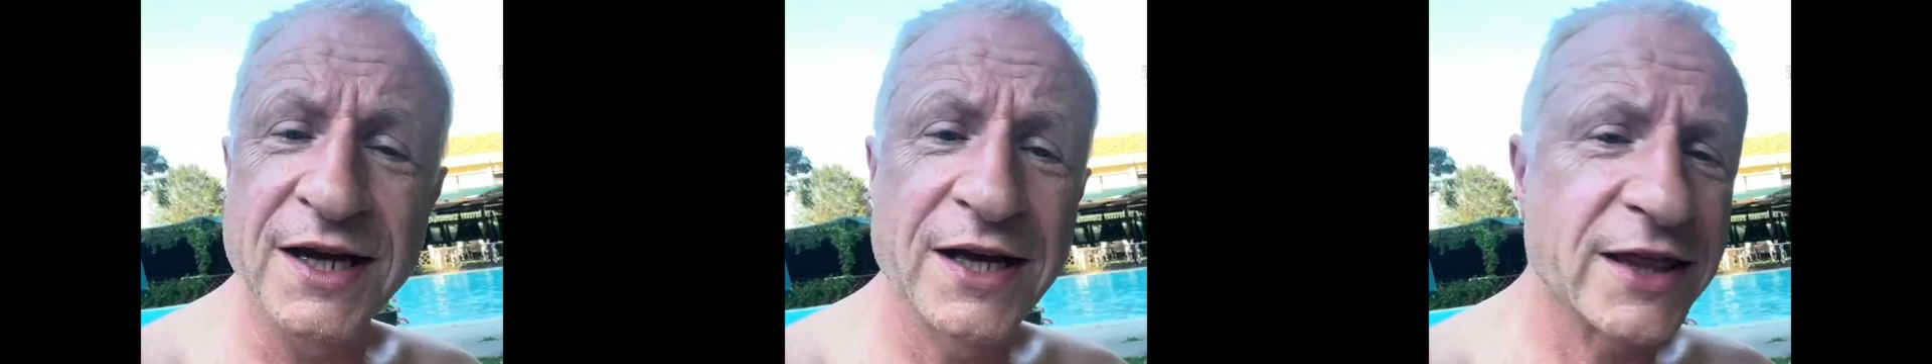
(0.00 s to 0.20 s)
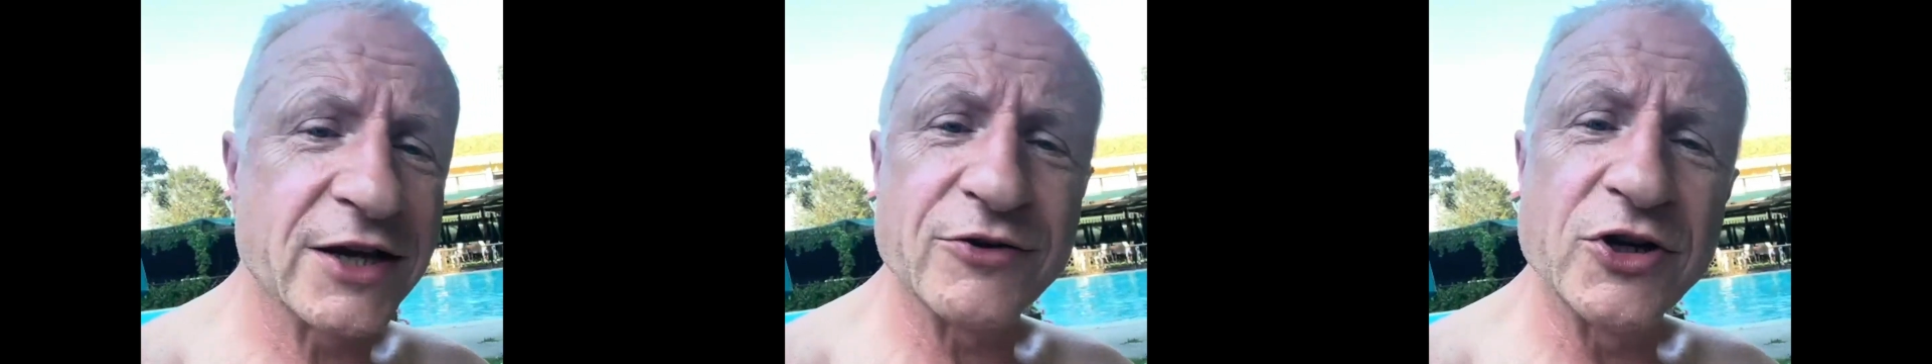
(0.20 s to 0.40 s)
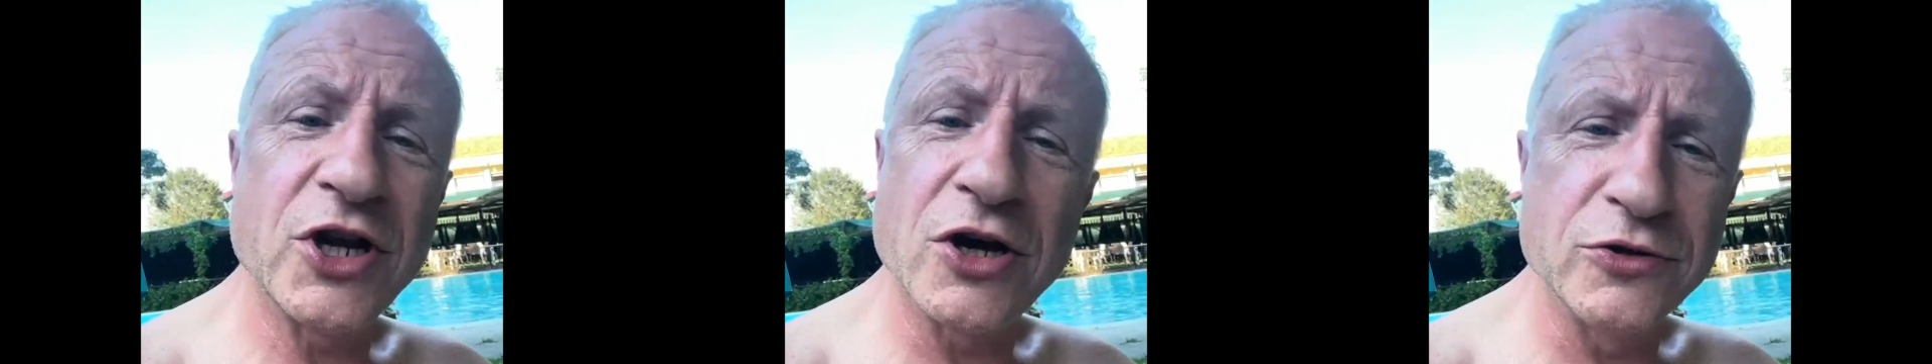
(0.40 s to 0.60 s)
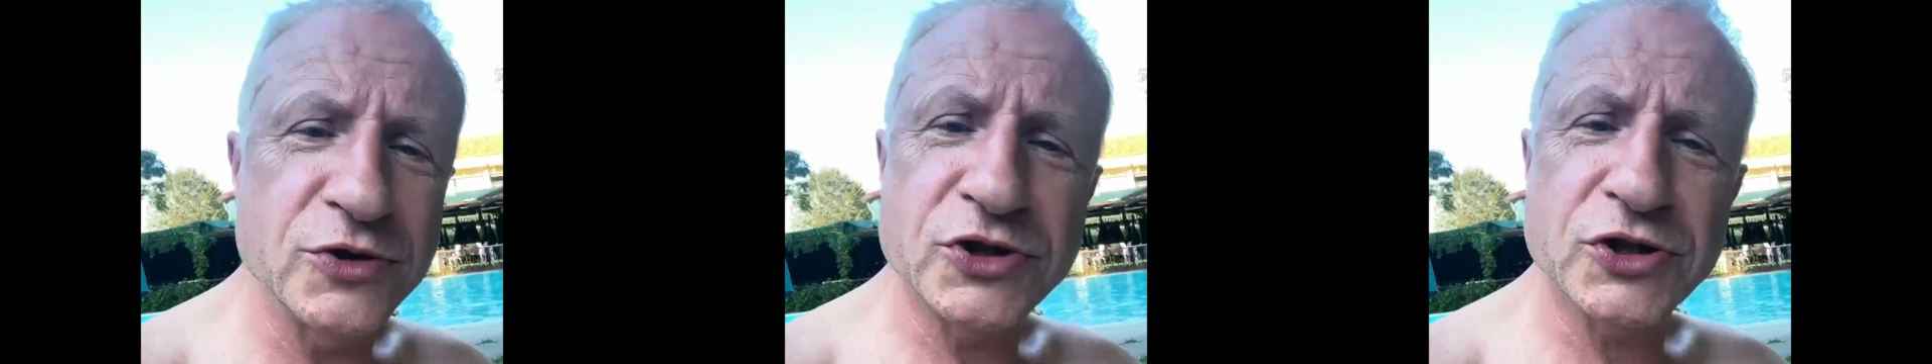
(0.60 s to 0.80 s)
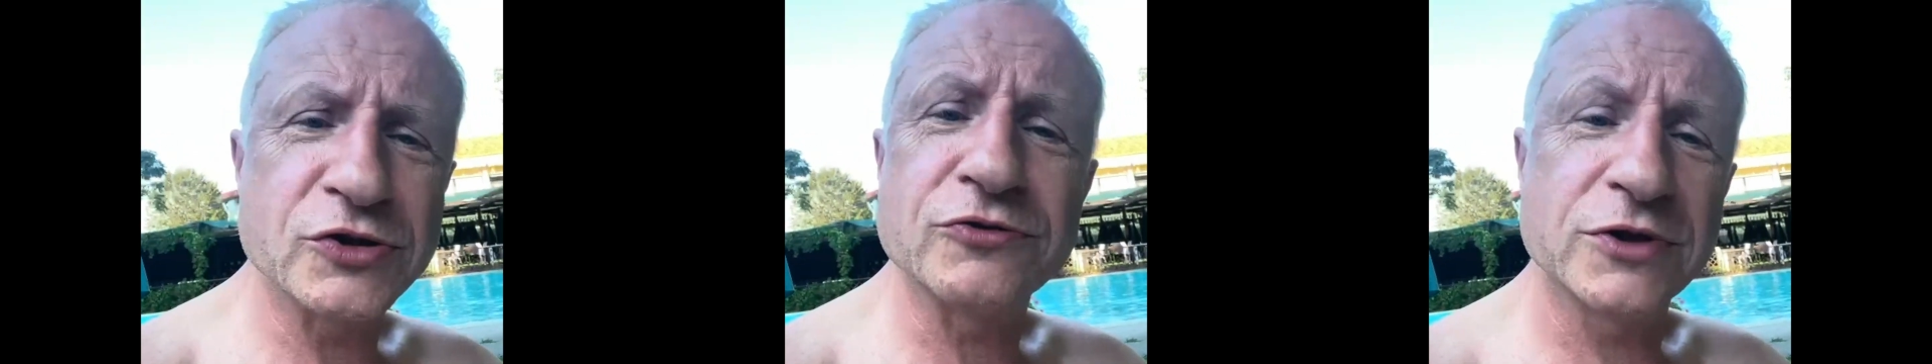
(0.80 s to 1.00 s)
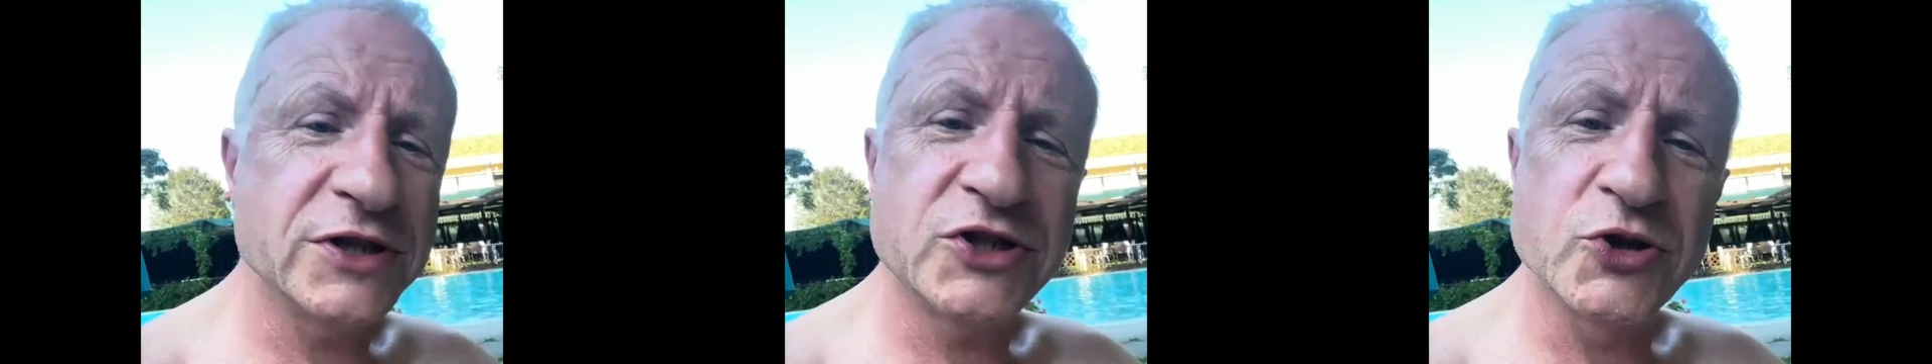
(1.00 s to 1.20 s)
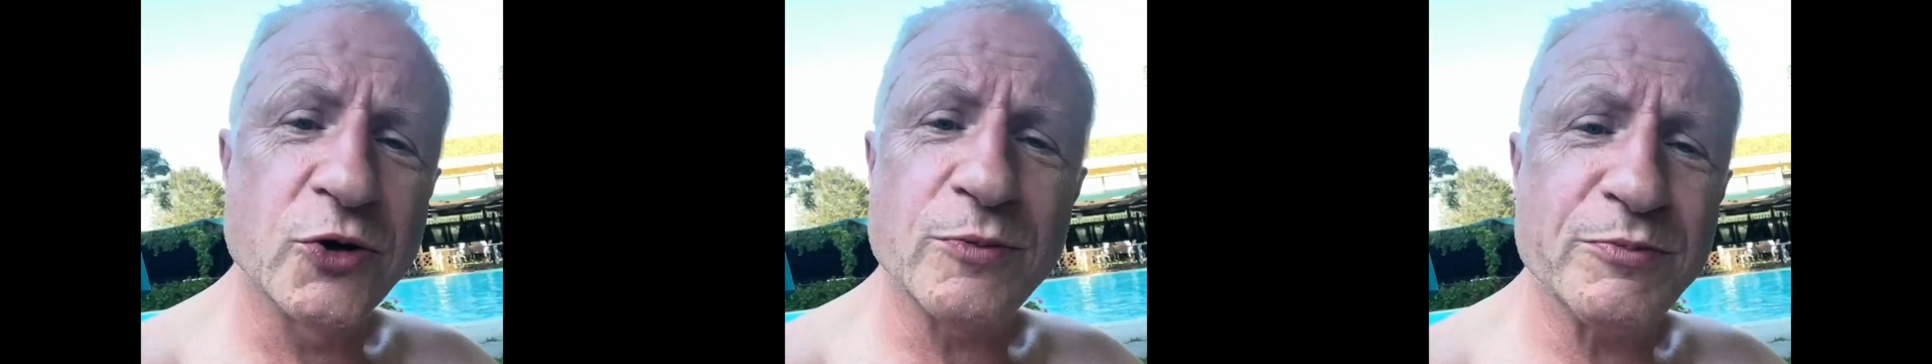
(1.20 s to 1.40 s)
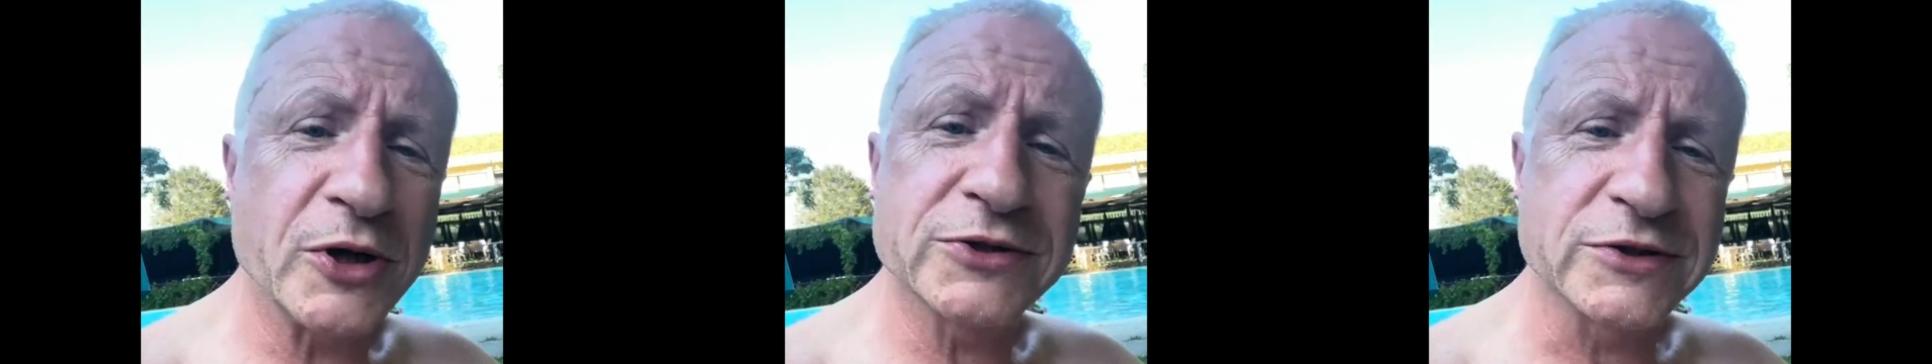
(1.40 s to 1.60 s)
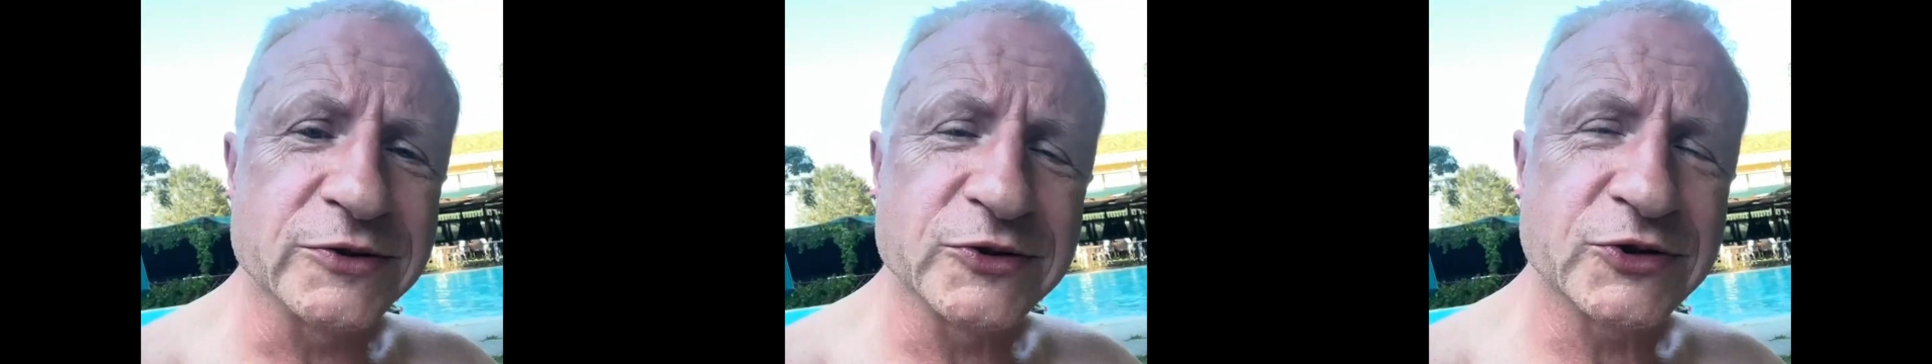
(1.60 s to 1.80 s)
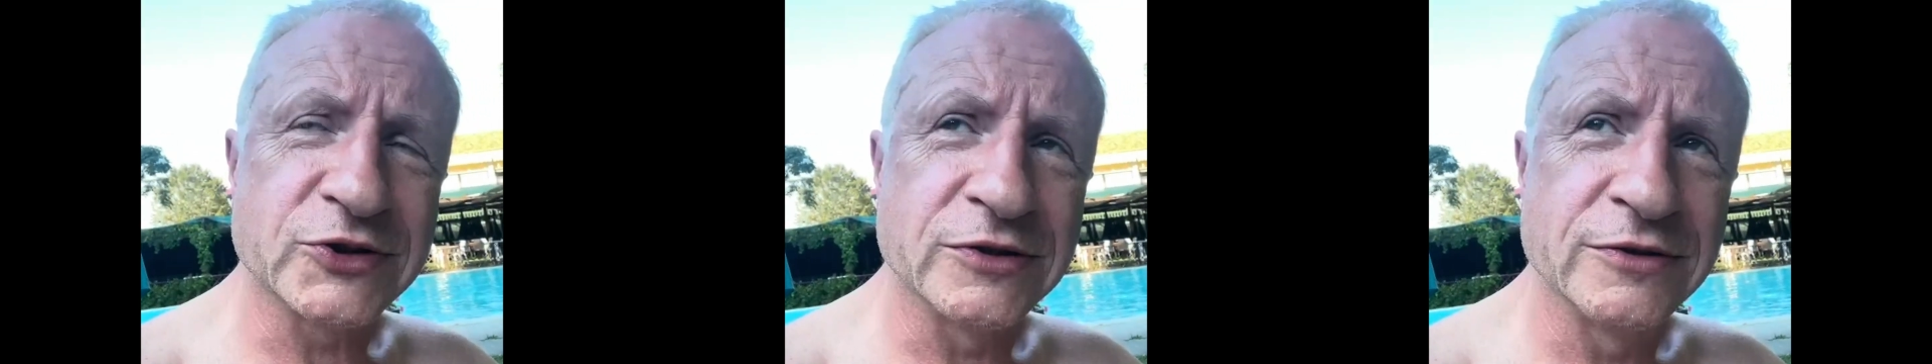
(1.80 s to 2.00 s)
there are no screw-top
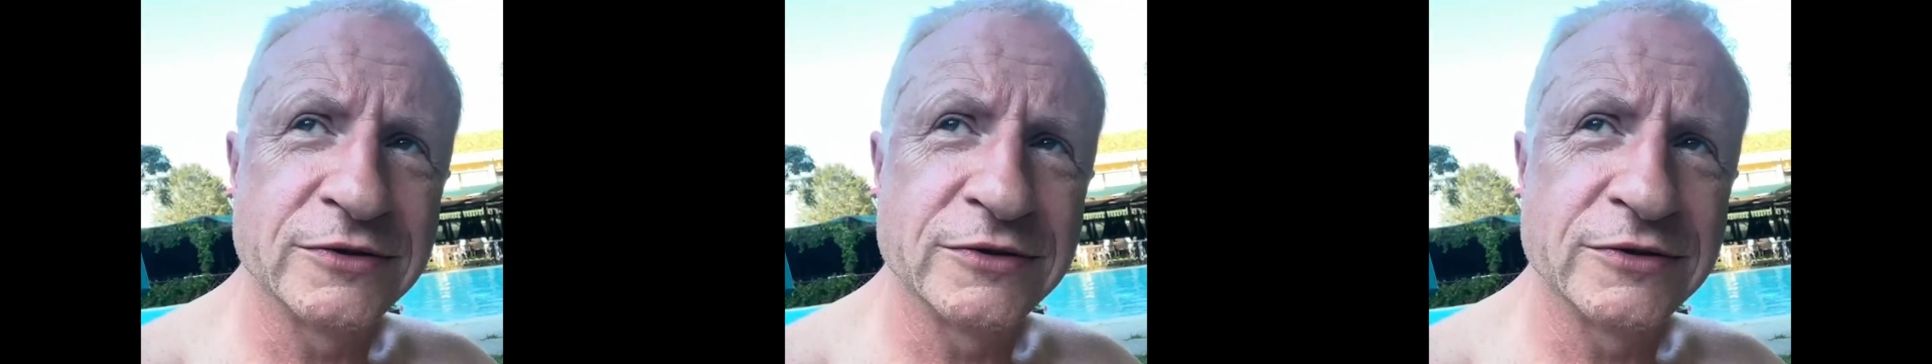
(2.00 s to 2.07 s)
bottles.